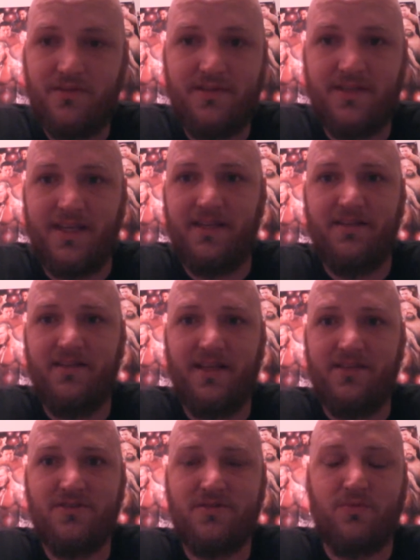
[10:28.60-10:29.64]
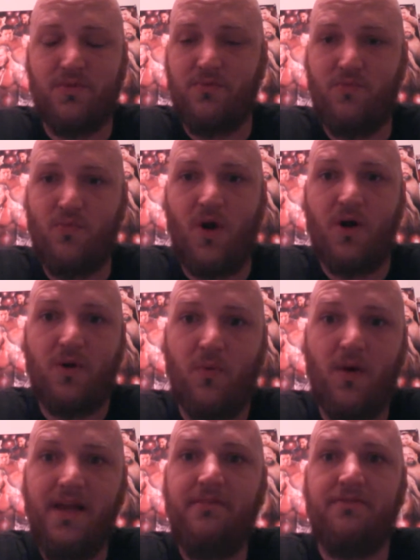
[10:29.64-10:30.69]
they just would walk
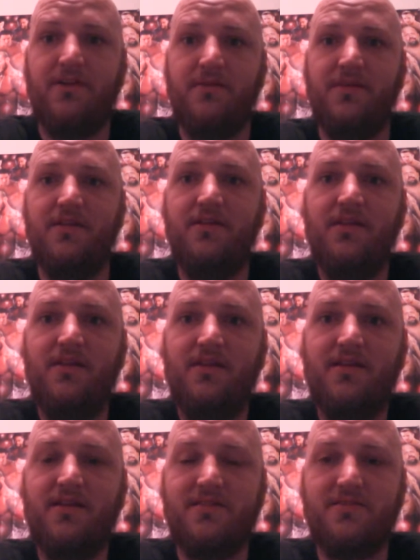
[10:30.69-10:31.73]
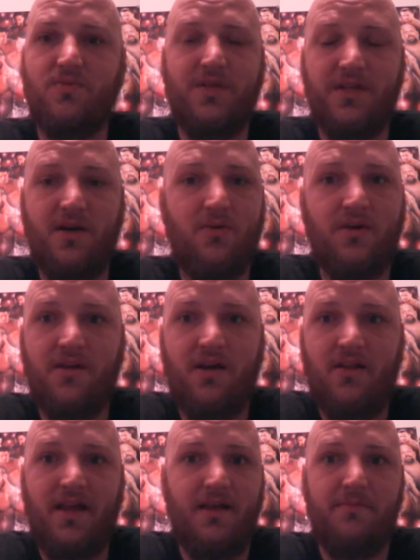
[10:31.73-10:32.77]
away from it. Because we know what
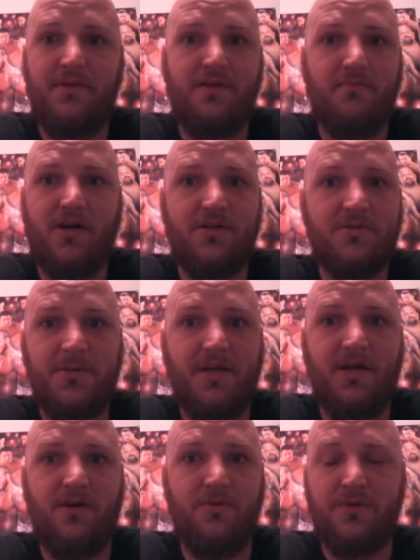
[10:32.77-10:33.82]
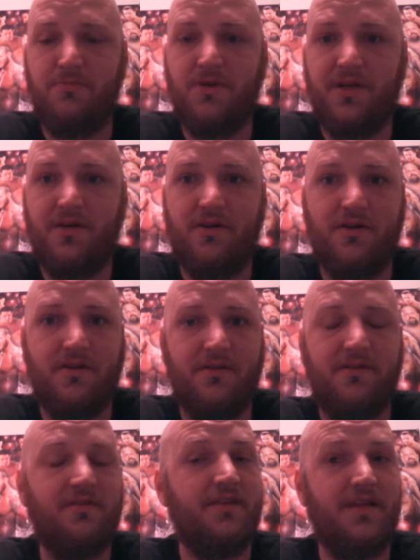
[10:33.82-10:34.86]
all happened in Montreal with Bret Hart.
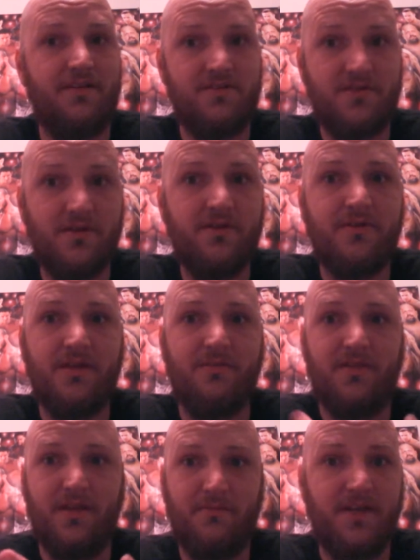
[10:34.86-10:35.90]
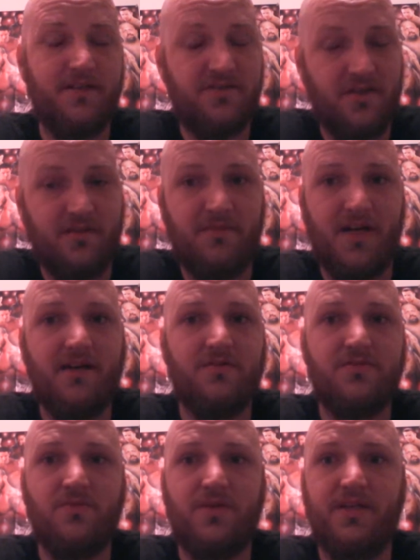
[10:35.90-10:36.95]
They screwed him. They made Shawn
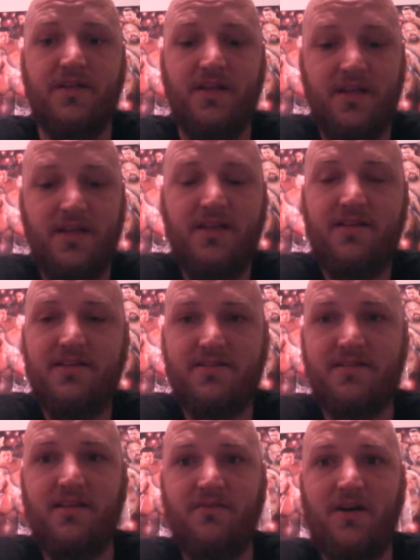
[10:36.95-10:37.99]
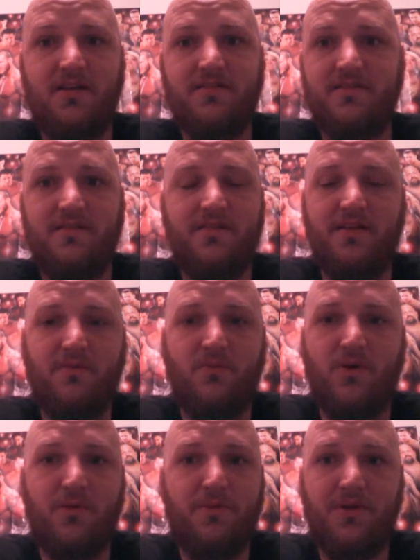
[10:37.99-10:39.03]
Michaels win. Steve Austin didn't
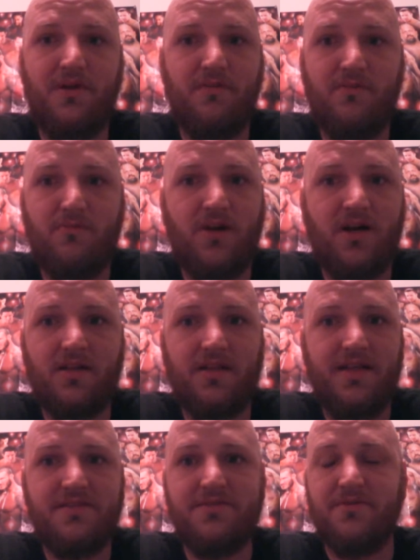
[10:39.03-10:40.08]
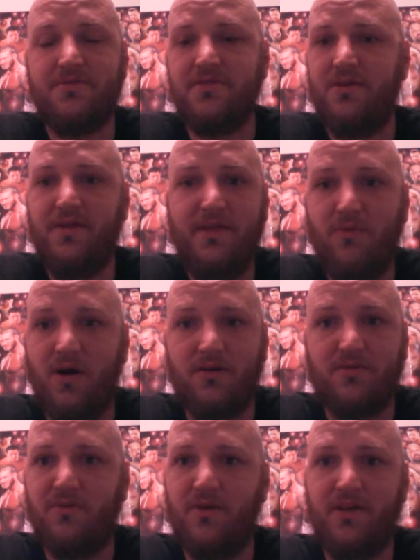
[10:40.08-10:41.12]
want to put over Brock Lesnar, so he
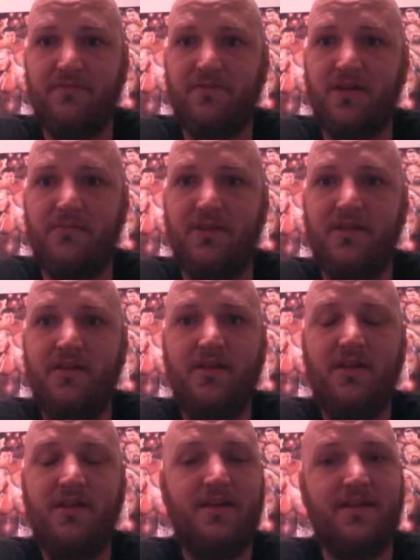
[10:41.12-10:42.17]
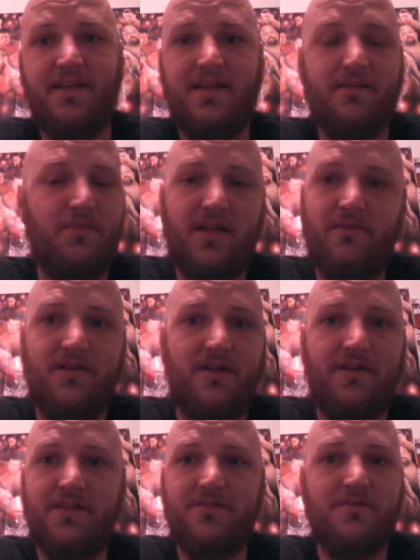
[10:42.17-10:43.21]
walked away from it. And they can blame it
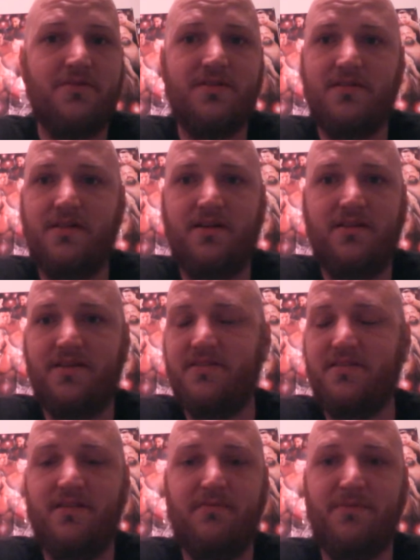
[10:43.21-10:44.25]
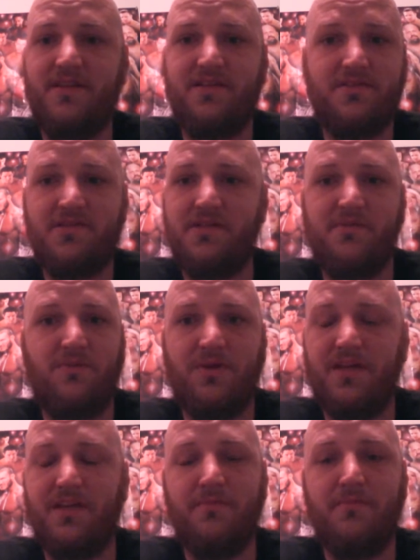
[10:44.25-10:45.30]
on injuries and all that stuff, but they just didn't want
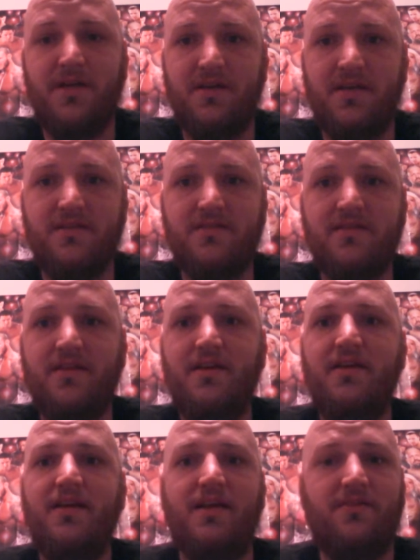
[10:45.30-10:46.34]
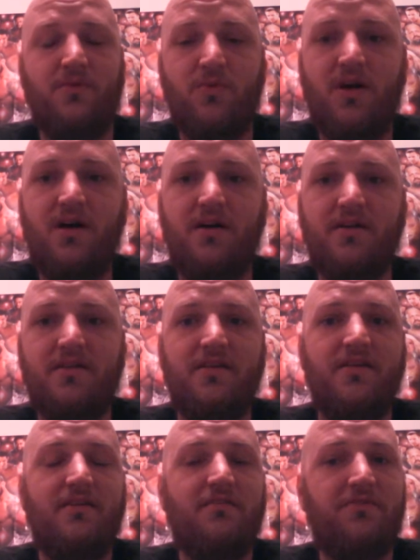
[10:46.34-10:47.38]
to get embarrassed. And The Rock,
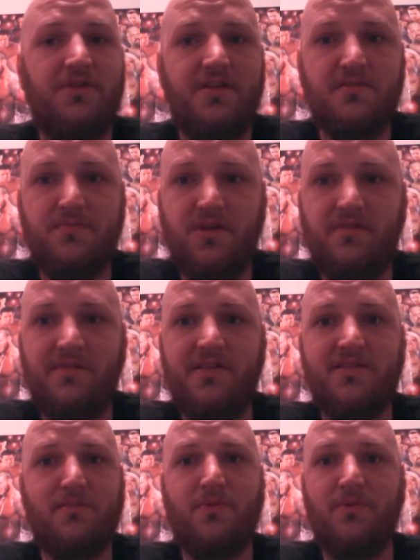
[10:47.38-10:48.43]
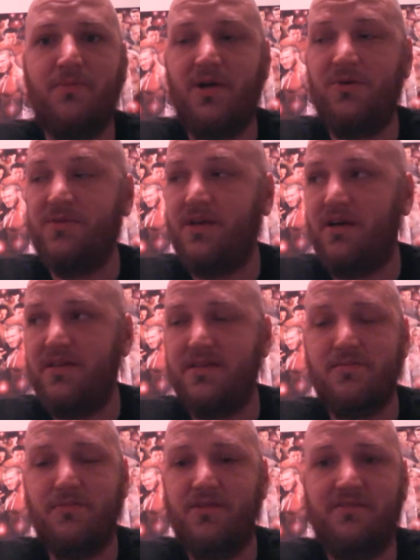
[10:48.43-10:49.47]
for his movies and promoting all
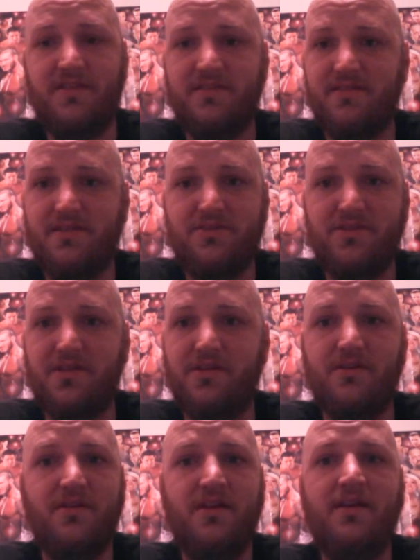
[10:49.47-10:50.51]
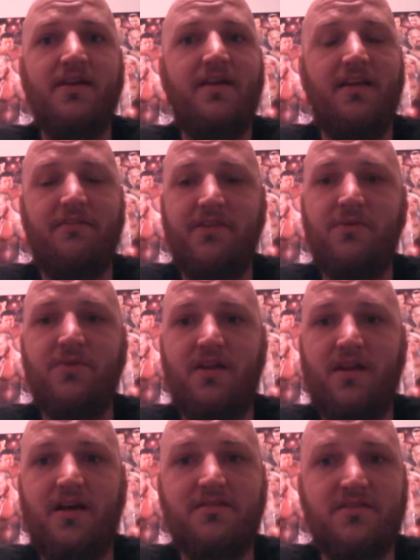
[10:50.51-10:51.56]
his movies this year, if he would have
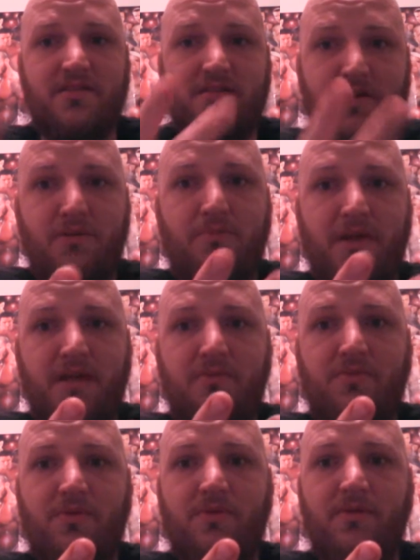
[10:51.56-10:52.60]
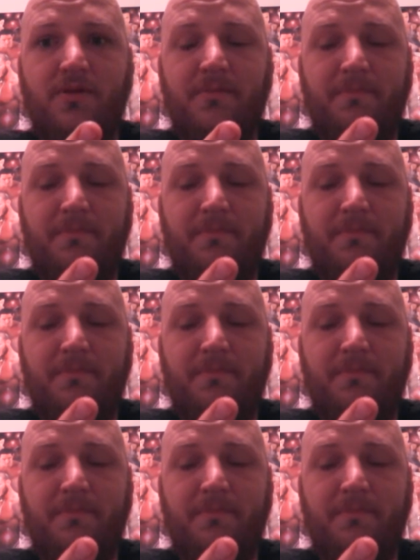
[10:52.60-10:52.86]
lost to 2 people,